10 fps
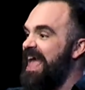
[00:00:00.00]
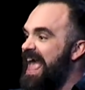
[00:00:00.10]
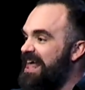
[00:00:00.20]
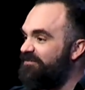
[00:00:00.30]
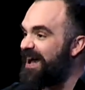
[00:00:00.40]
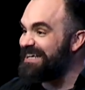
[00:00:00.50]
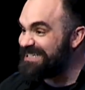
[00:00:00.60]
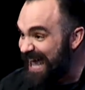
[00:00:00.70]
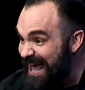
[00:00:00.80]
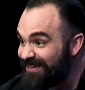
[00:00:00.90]
and
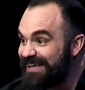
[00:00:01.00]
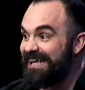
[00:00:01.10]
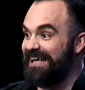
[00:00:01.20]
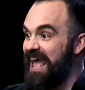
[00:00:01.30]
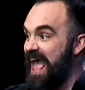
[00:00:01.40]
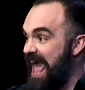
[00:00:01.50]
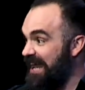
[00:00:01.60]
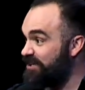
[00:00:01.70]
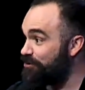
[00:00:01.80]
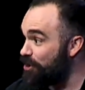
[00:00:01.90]
vitality
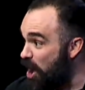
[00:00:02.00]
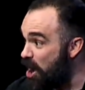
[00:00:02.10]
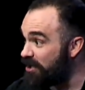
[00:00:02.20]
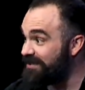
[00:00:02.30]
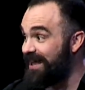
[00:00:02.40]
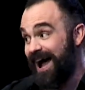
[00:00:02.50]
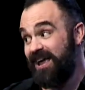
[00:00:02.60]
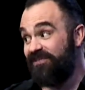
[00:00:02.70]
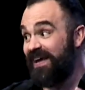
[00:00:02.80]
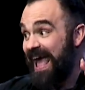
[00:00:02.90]
and long
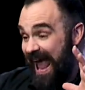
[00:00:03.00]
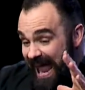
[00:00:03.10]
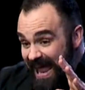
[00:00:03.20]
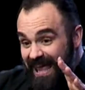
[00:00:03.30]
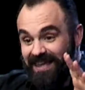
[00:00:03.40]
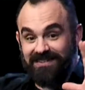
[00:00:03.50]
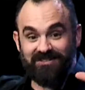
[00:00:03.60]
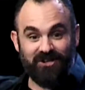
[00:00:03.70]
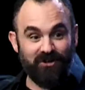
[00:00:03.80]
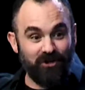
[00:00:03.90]
life and
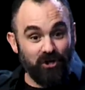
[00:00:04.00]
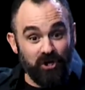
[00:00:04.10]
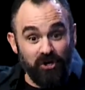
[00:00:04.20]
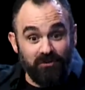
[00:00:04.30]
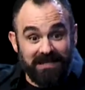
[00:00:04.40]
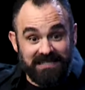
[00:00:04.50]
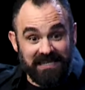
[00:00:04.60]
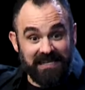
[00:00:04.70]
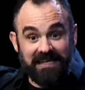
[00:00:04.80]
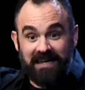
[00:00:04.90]

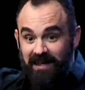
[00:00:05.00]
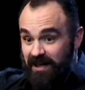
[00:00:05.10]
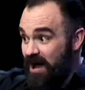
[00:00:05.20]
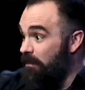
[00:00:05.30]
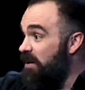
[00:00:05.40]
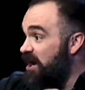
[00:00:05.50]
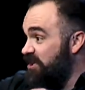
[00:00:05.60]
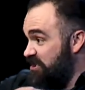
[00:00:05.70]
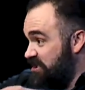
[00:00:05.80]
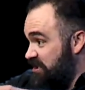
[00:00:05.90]
unity
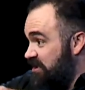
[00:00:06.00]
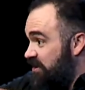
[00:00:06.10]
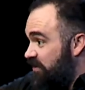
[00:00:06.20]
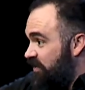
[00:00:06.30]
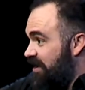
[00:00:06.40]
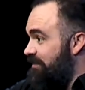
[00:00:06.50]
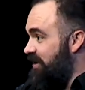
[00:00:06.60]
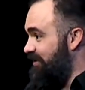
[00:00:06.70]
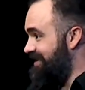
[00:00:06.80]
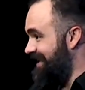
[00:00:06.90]
amongst the
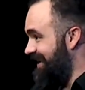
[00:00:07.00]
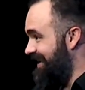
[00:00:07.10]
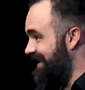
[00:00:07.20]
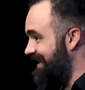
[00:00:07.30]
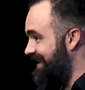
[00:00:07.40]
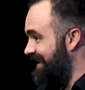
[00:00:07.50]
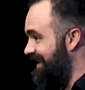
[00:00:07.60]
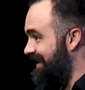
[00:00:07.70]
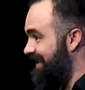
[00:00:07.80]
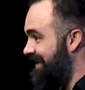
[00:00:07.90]
community,
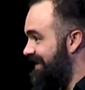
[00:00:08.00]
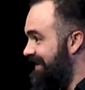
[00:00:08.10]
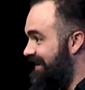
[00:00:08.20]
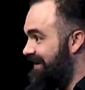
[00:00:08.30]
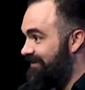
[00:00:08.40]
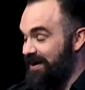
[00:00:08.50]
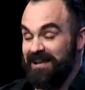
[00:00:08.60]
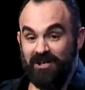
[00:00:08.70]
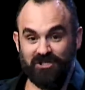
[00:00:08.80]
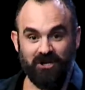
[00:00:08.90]
right?
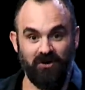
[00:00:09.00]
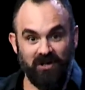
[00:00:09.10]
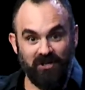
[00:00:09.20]
So